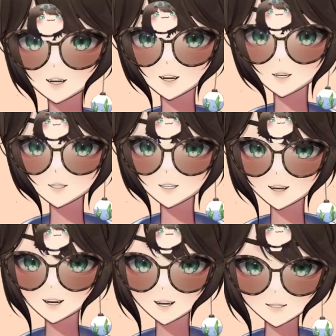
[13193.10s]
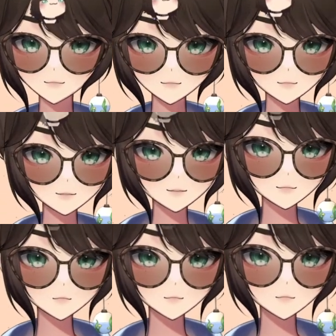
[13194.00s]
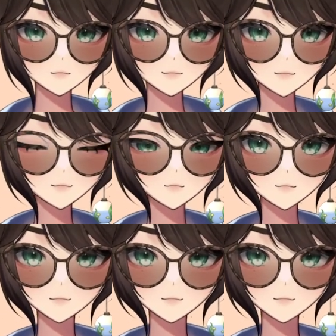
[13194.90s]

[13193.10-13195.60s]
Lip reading: Yeah, it's just nice being able to simul stream,